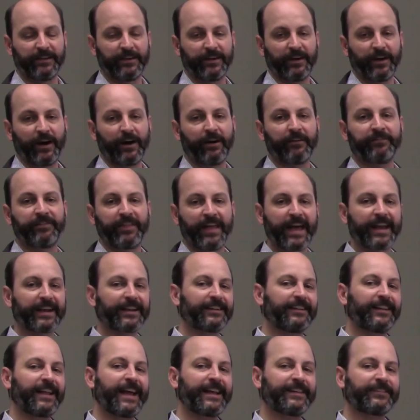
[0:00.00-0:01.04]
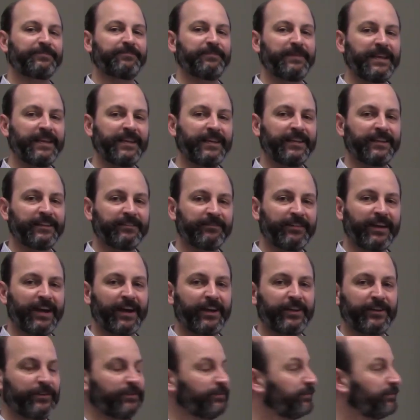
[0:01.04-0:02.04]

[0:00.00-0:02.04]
of that class median value,